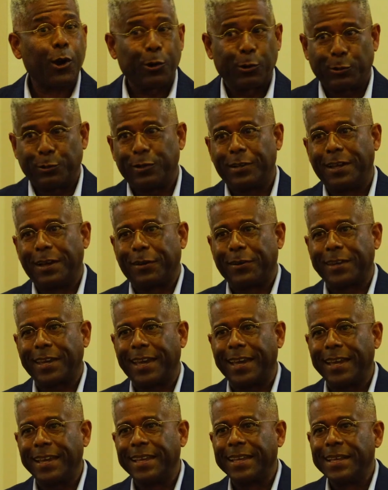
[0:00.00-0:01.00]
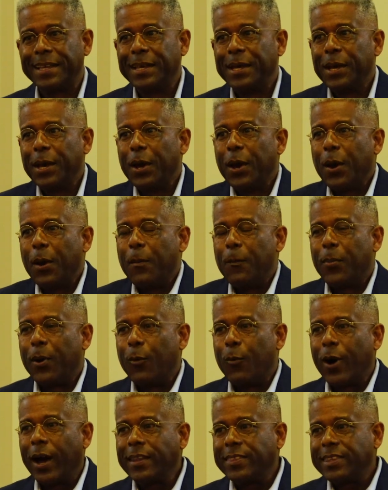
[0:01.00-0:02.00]
hurt, okay? But
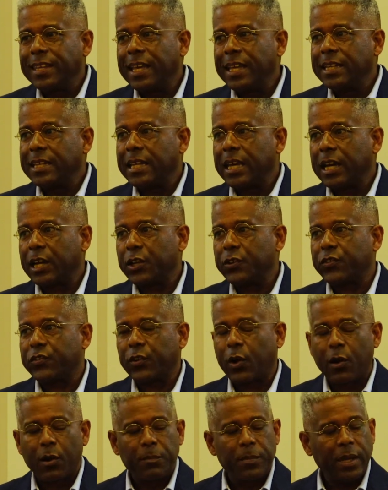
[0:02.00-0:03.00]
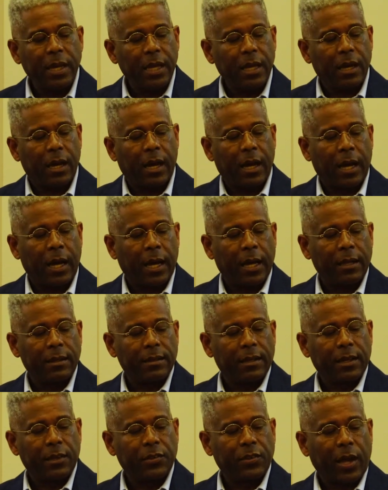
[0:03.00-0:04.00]
one thing did concern me as
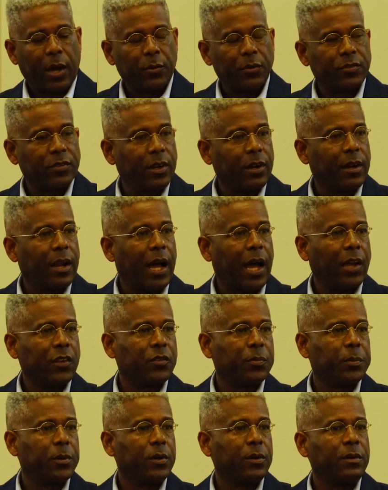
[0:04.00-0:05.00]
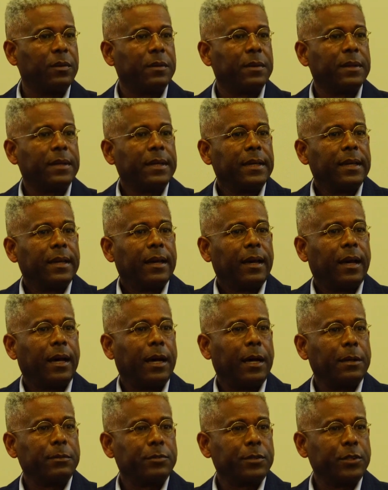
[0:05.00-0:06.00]
I was there in the hospital,
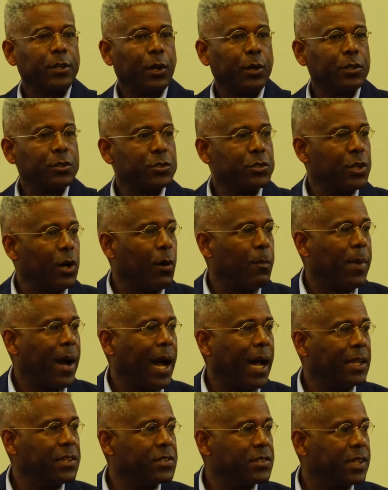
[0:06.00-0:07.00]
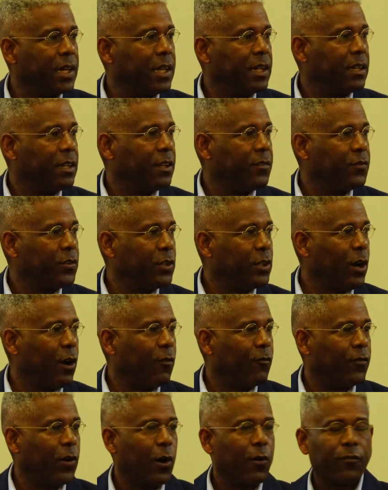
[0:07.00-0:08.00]
because Joe Biden said that if you
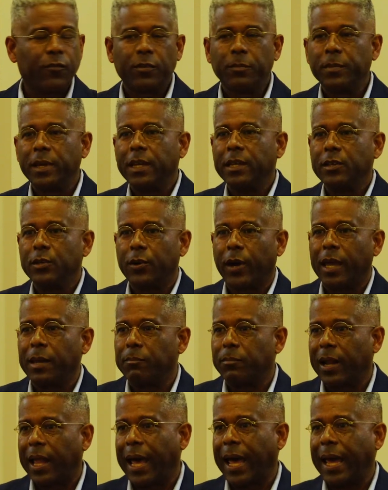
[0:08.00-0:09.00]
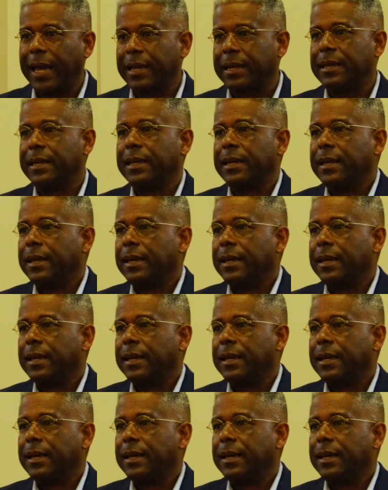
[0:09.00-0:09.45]
don't vote for me, you ain't black.